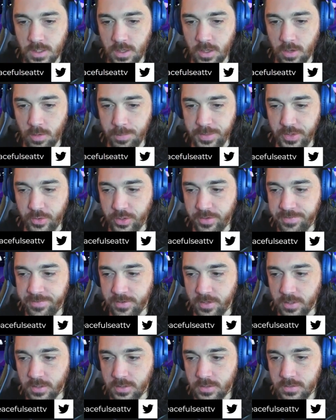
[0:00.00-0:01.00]
Oh,
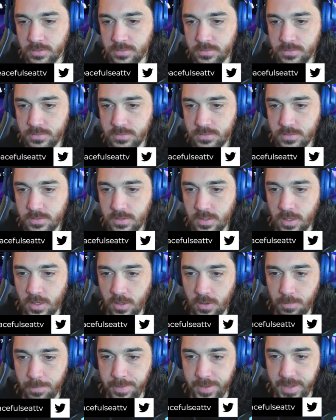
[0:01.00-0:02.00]
beautiful.
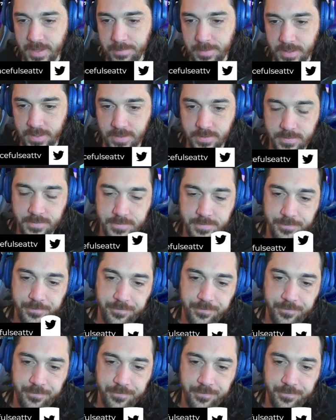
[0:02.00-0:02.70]
Oh, baby.